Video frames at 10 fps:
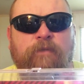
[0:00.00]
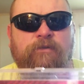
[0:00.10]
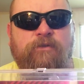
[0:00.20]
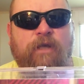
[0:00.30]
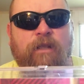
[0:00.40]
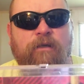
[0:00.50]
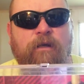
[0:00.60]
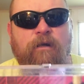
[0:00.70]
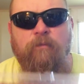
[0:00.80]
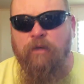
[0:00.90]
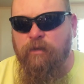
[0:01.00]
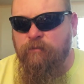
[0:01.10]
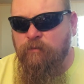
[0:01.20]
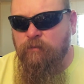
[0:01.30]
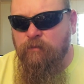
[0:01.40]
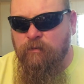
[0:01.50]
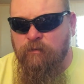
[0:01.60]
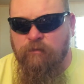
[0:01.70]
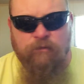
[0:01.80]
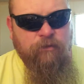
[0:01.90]
A solid carbide.
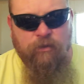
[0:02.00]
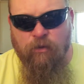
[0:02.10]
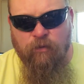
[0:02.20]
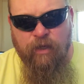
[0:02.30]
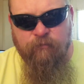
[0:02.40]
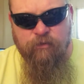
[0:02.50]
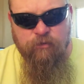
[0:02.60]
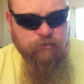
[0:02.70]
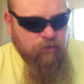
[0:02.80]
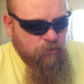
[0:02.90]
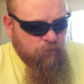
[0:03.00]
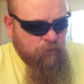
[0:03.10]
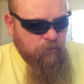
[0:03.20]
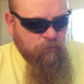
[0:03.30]
You don't have to use lube.